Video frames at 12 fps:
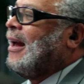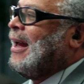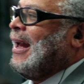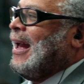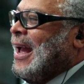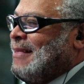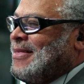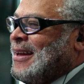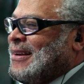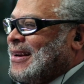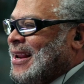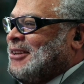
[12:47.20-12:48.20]
And
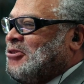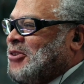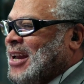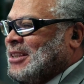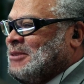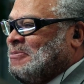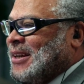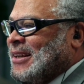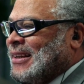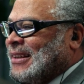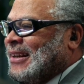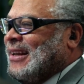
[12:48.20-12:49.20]
then they transmit
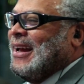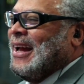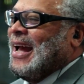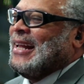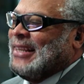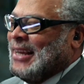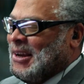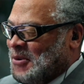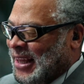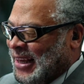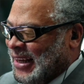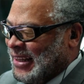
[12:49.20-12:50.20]
it. And then when
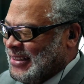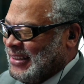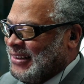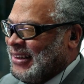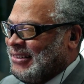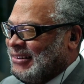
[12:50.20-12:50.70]
it gets to you,